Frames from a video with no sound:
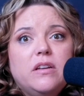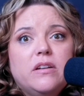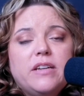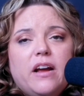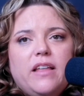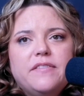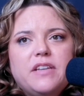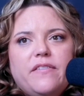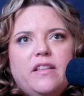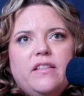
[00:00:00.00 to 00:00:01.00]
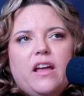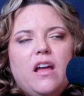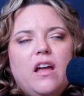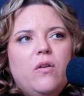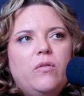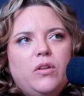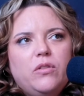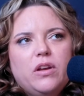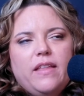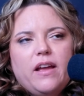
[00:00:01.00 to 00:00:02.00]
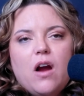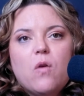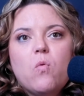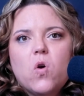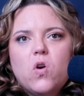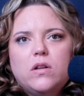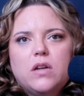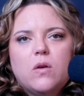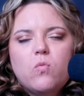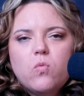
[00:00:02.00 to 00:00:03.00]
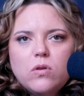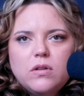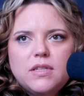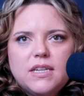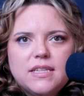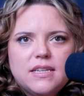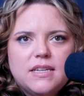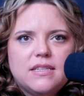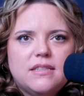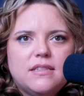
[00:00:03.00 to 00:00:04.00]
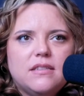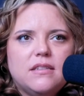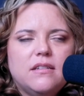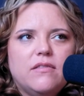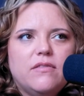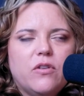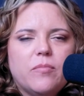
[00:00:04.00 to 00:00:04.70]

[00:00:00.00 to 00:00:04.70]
their entire lives off it. And like, when you look at like our world exists for